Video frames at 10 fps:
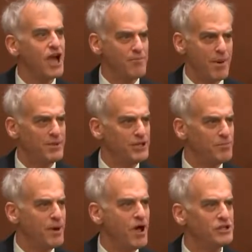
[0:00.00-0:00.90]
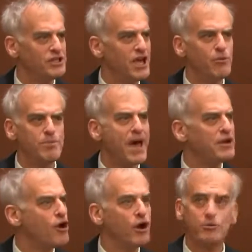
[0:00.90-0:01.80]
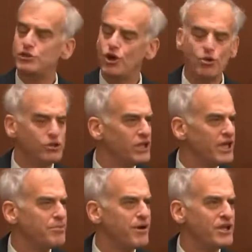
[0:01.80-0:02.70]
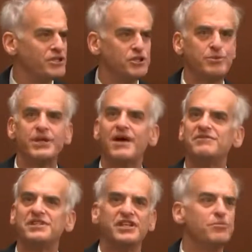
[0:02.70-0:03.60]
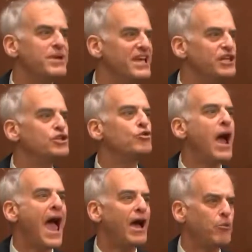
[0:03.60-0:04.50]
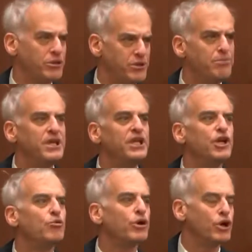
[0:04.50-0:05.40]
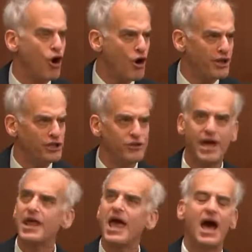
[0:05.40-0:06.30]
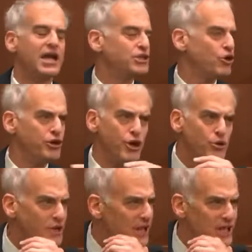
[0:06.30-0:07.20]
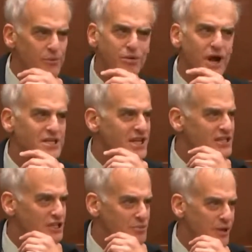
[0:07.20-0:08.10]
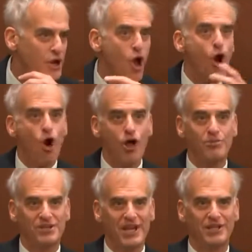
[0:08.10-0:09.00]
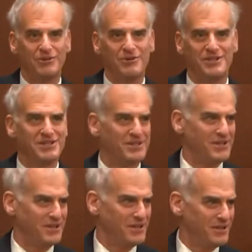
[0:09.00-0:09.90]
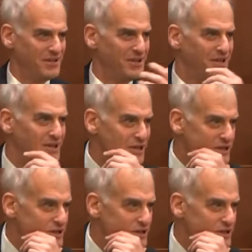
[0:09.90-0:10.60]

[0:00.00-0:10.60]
I remember he did an apology ad with Bad Dog with no delay in process speed. I've seen him interact with the media regarding to that. I saw no delay in processing speed. All I'm saying is, let me ask you about pirates, though.